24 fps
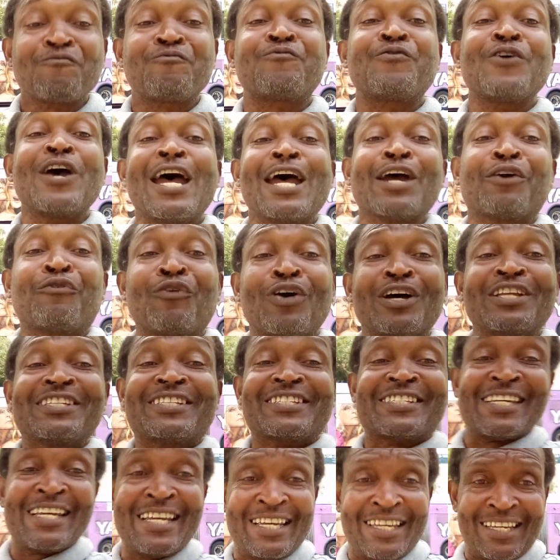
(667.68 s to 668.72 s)

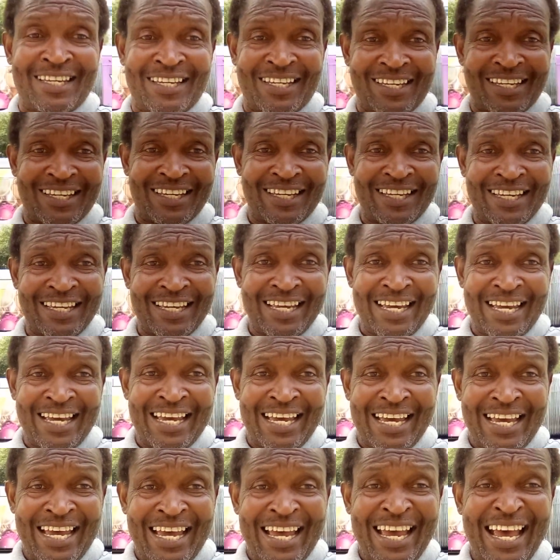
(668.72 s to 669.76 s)
Vagrancy
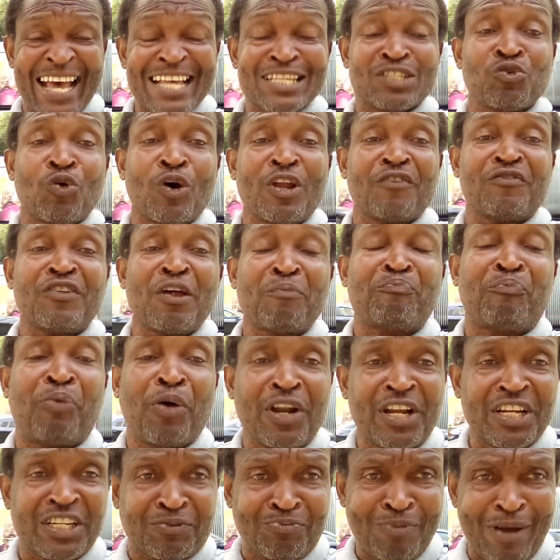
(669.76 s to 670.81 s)
is one of the
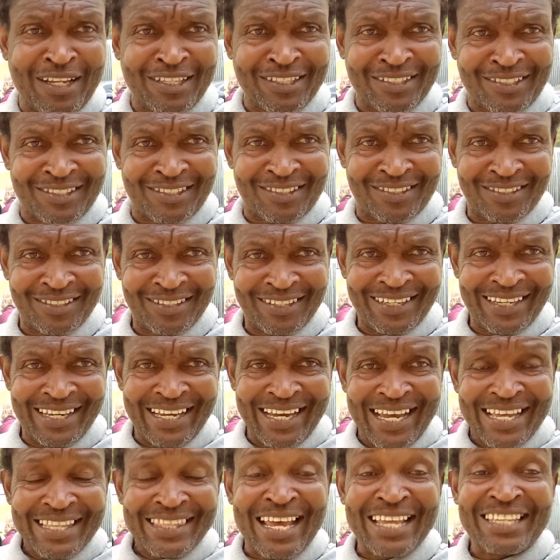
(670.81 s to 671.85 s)
punishments
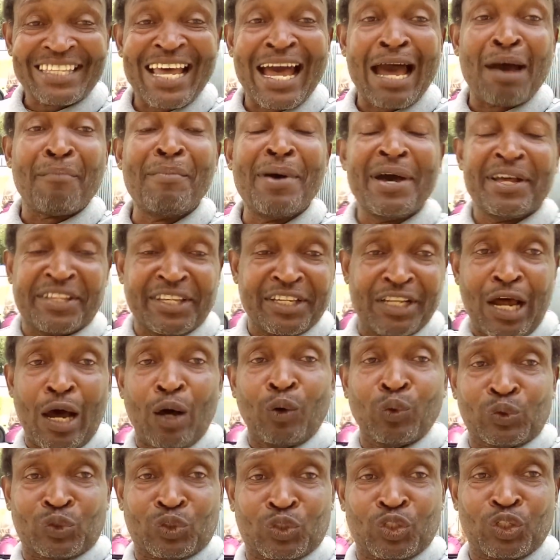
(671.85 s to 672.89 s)
that are meted
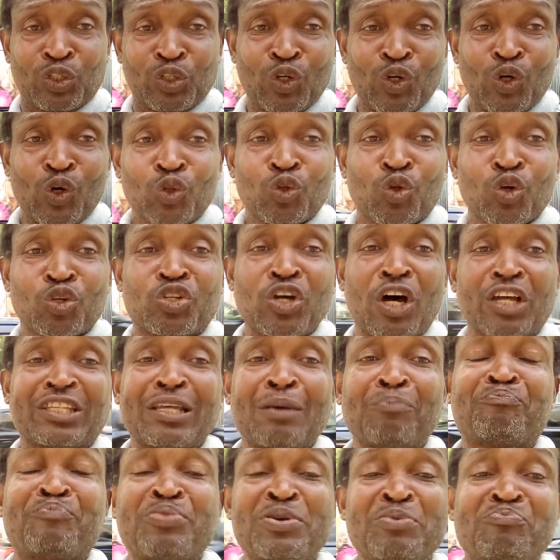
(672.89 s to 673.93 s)
out to
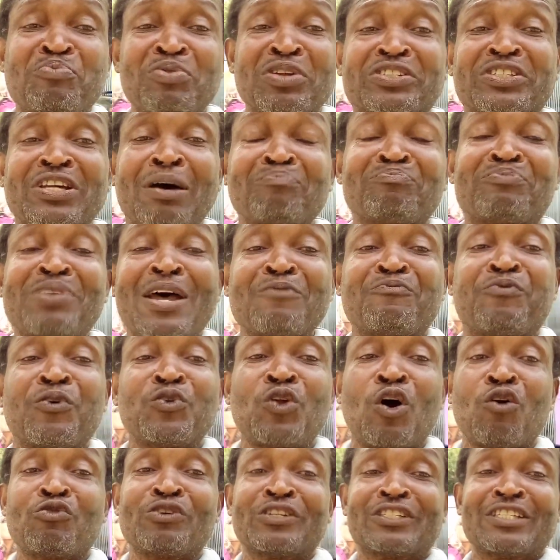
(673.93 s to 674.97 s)
certain people, sometimes for
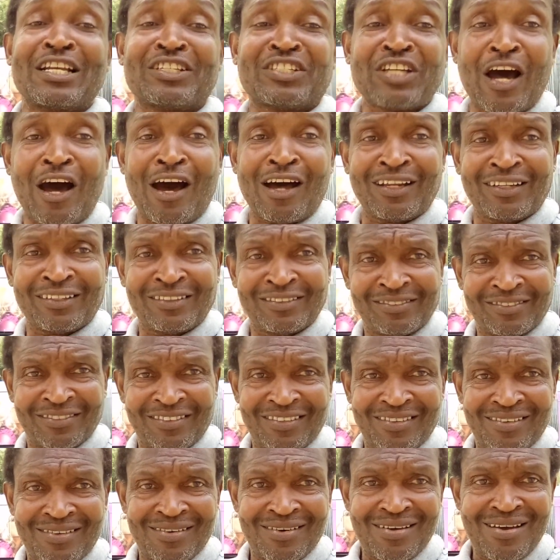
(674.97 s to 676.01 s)
no reason at all,
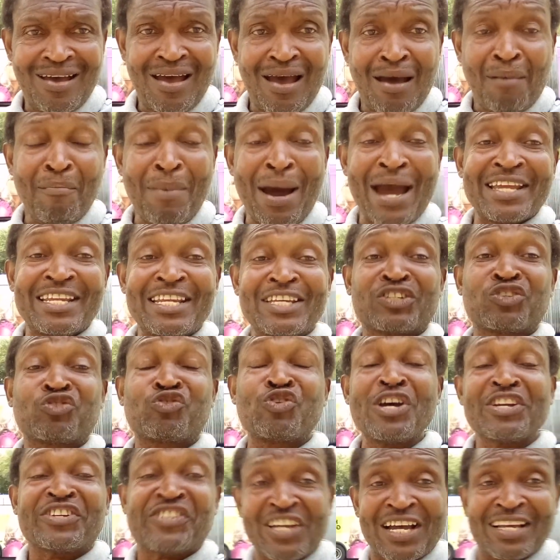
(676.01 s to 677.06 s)
by these
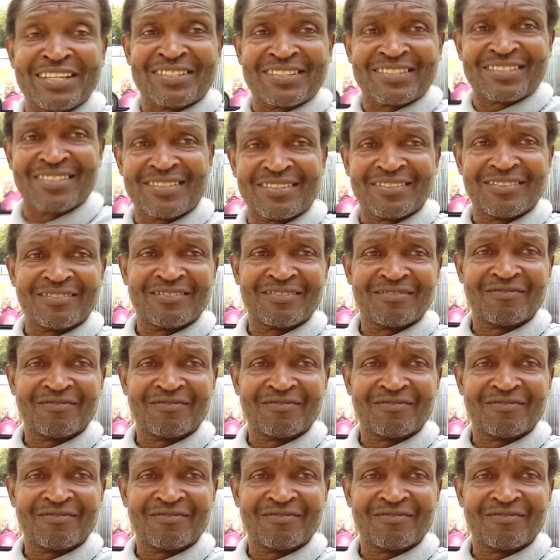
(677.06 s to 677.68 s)
creatures.